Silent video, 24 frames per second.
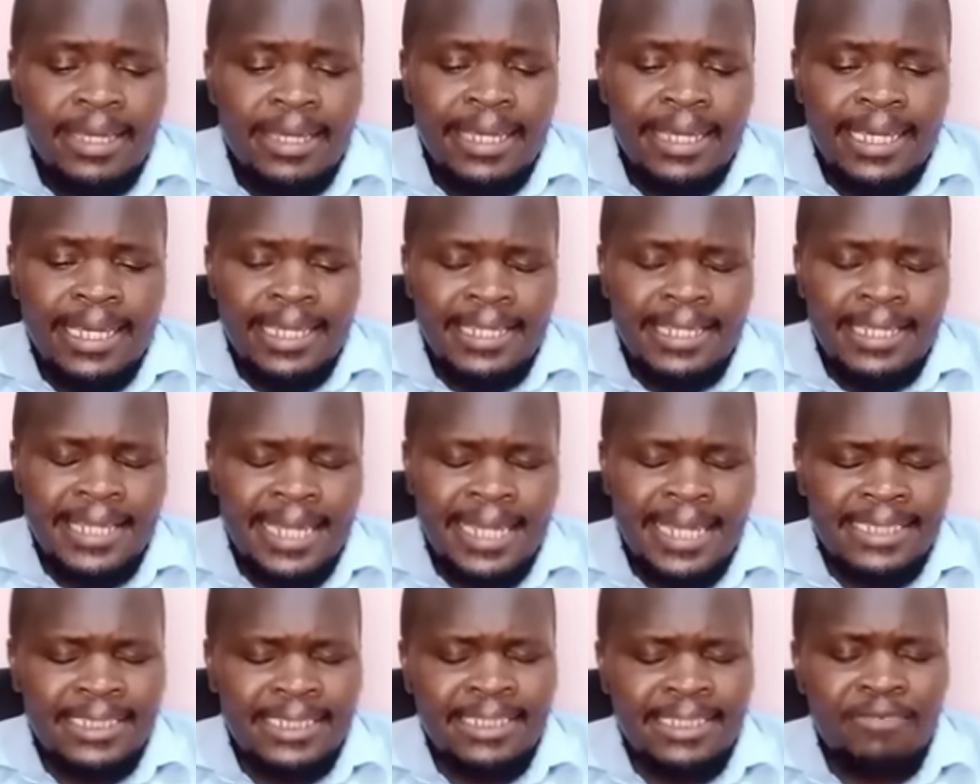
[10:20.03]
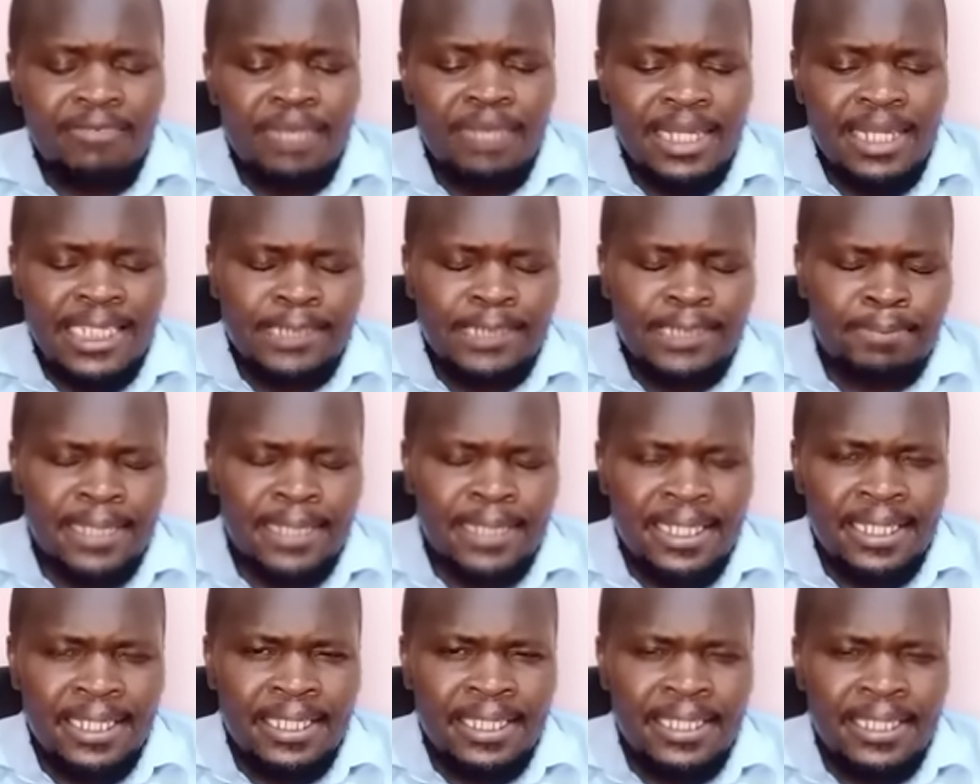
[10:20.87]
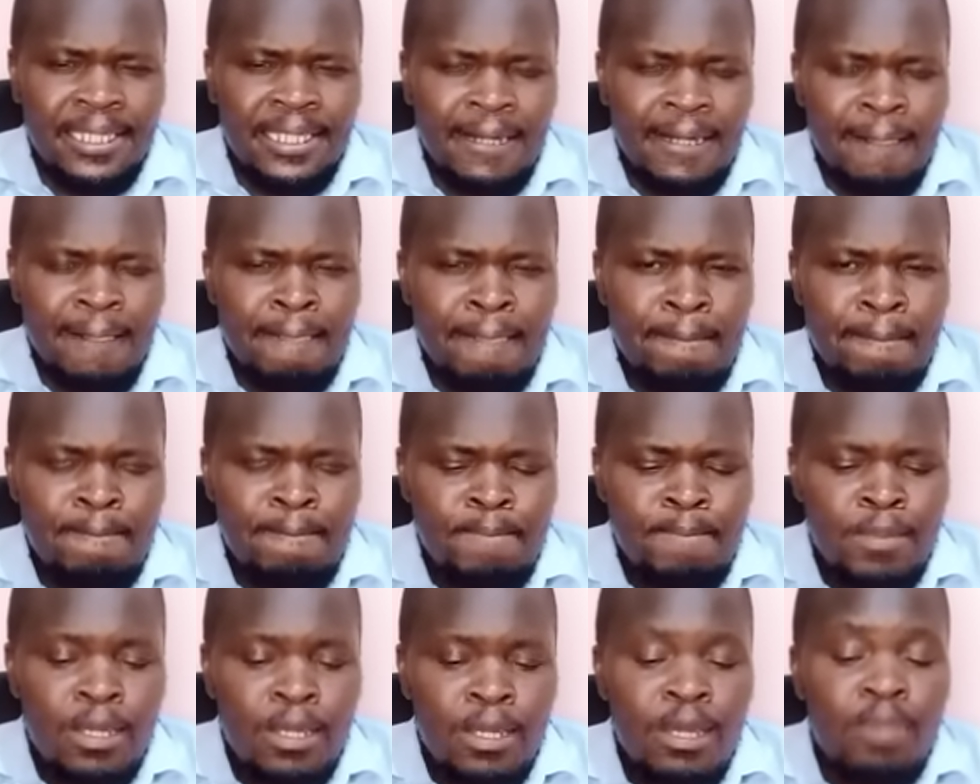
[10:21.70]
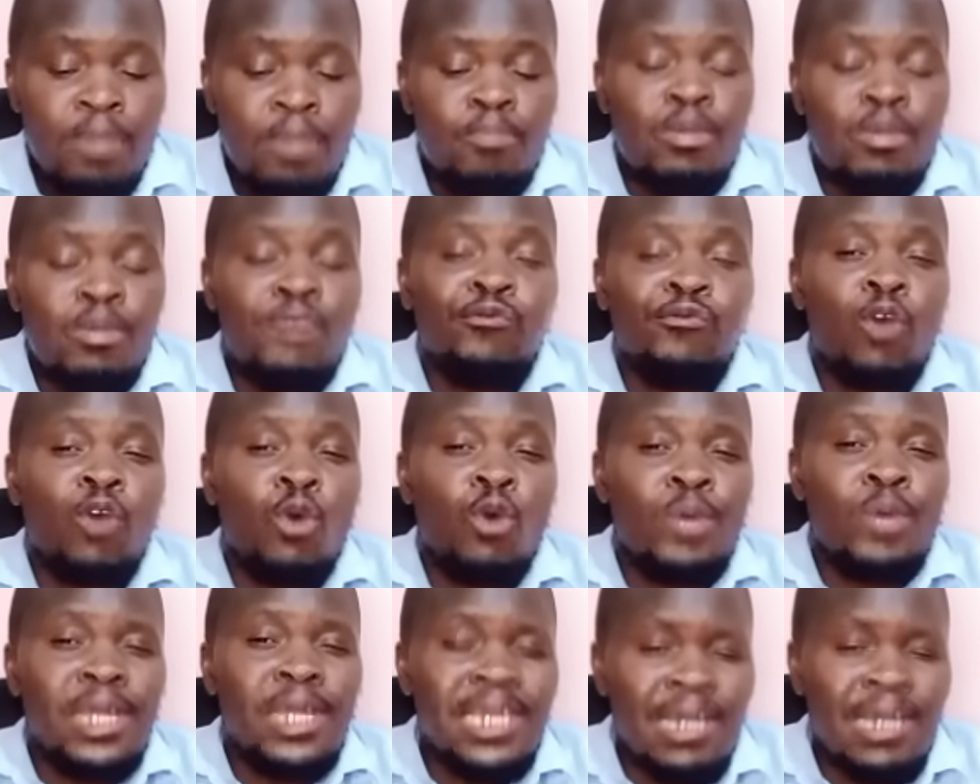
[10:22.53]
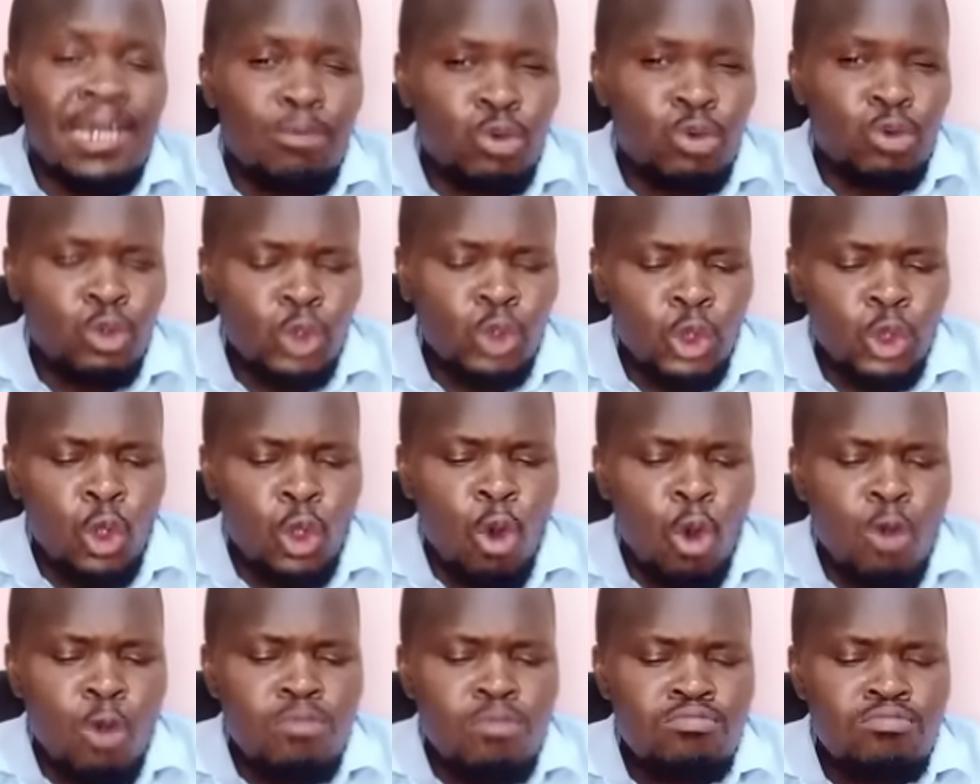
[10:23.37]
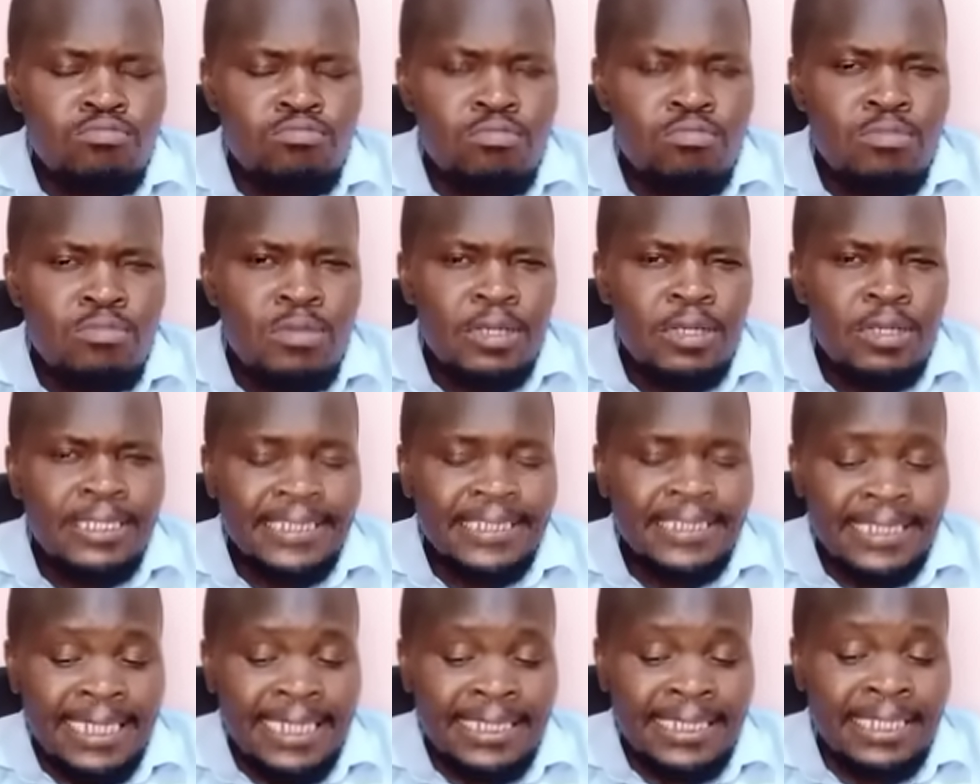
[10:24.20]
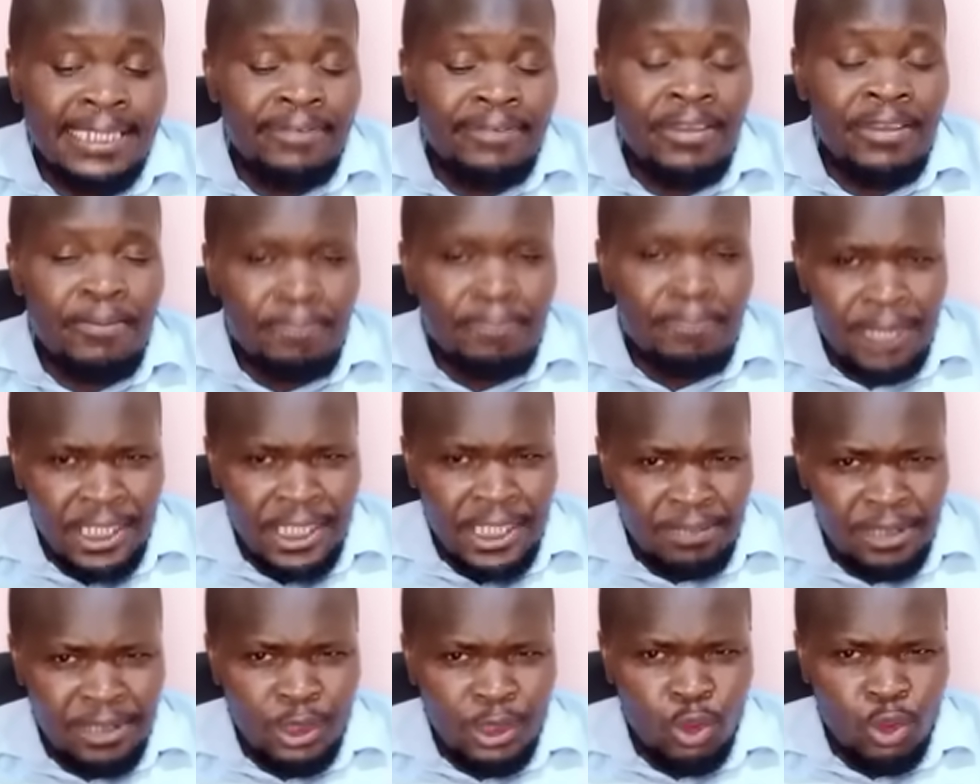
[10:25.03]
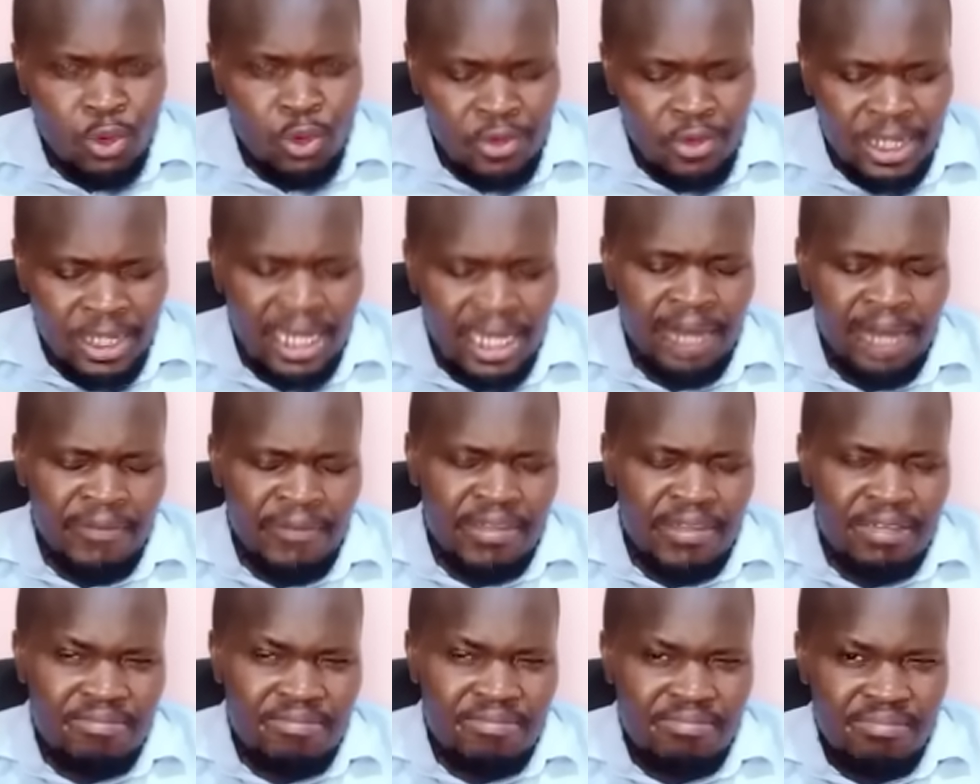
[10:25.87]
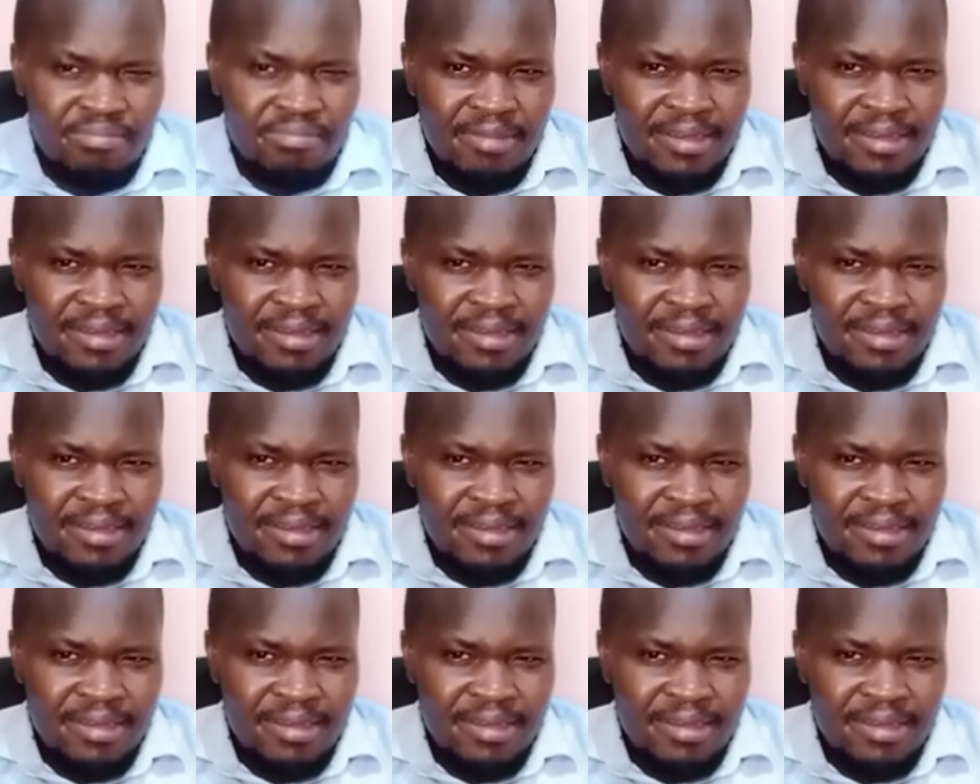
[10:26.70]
And just as I've been explaining here, before William Ruto started the impeachment on Rigathi,